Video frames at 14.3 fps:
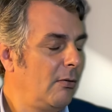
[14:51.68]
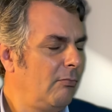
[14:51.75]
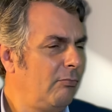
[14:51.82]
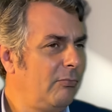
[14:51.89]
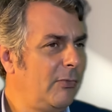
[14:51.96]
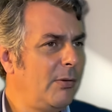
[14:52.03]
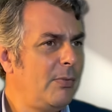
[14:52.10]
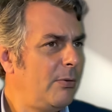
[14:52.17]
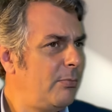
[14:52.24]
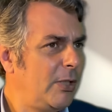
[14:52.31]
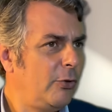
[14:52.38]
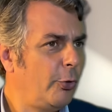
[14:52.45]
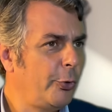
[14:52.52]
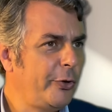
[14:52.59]
they
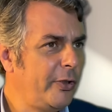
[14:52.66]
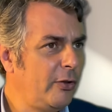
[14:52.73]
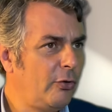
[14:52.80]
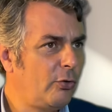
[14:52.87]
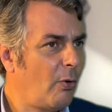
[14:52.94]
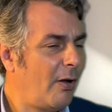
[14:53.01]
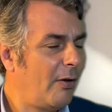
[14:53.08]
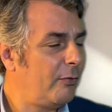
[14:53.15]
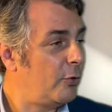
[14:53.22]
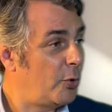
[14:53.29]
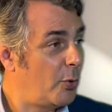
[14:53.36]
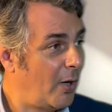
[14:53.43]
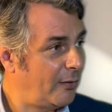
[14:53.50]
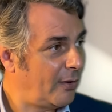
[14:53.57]
maybe don't need to have the
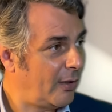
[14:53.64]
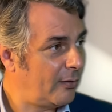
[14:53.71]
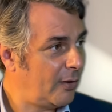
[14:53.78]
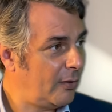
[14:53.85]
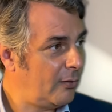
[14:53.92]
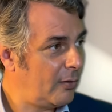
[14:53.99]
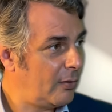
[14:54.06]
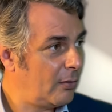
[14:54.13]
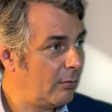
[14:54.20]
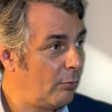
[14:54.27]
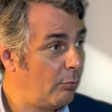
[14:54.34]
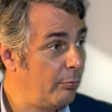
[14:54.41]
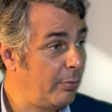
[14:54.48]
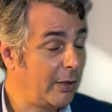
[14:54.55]
US asset.
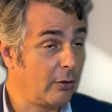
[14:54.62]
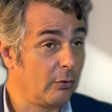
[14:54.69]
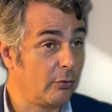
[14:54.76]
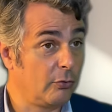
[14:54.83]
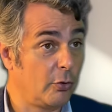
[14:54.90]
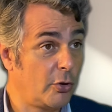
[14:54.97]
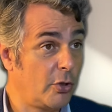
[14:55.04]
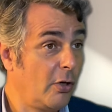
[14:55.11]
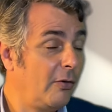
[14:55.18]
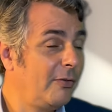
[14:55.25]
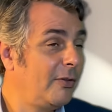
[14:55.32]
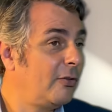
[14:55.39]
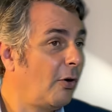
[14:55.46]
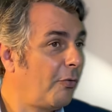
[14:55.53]
because the curve
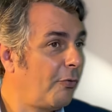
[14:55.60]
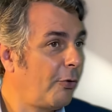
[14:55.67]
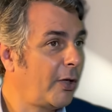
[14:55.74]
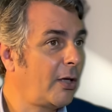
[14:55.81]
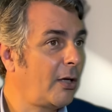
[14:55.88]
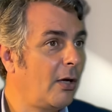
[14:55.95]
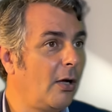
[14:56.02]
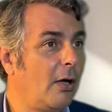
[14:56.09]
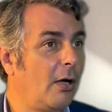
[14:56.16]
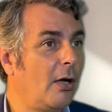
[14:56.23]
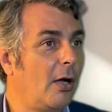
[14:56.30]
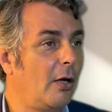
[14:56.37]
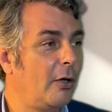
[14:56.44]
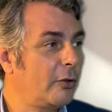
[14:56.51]
is offering
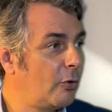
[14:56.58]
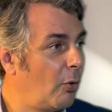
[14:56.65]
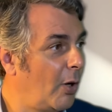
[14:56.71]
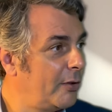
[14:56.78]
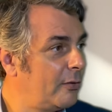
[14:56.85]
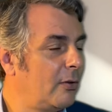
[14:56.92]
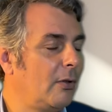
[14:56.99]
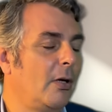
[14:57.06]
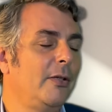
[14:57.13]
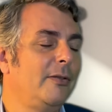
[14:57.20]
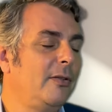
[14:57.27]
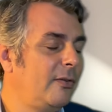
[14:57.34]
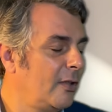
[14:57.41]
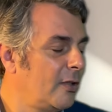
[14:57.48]
quite a
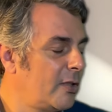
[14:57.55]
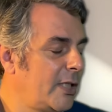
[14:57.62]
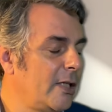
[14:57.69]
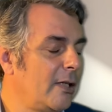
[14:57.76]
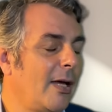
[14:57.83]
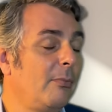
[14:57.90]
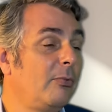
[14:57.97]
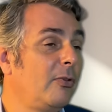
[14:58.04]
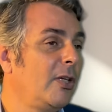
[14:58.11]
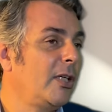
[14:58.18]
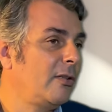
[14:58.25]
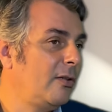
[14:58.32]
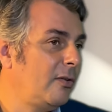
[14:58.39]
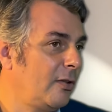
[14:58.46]
decent yield. I'm
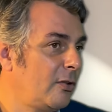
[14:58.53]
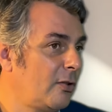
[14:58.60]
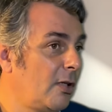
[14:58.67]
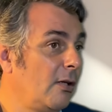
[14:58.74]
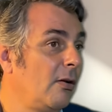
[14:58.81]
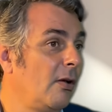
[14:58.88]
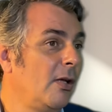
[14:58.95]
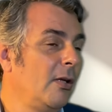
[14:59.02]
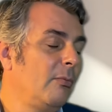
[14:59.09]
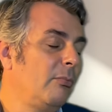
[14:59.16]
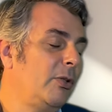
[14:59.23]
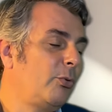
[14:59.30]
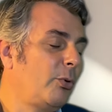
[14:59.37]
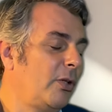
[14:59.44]
saying decent yield
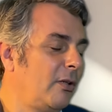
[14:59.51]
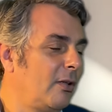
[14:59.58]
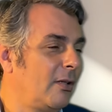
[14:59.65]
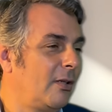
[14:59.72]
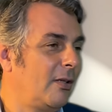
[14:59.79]
between